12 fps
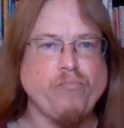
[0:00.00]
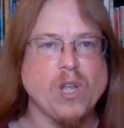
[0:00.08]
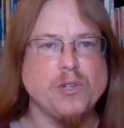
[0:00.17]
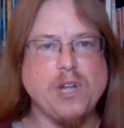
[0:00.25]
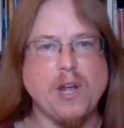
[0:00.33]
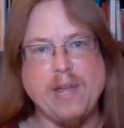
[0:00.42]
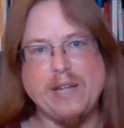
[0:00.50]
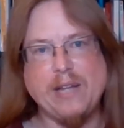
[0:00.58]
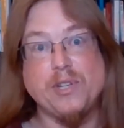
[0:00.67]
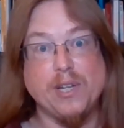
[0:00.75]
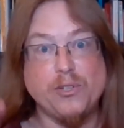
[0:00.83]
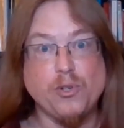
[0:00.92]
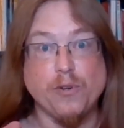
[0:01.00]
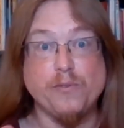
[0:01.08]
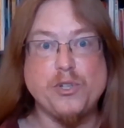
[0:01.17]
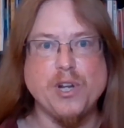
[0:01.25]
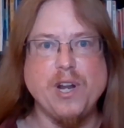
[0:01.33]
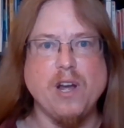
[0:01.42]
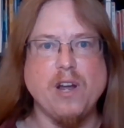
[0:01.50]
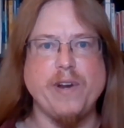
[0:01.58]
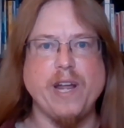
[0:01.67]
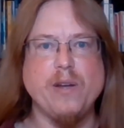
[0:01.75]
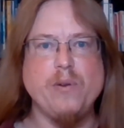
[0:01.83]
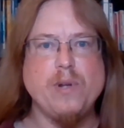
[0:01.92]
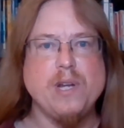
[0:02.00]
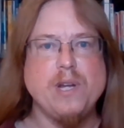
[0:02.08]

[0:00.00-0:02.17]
So that's the sort of scenario.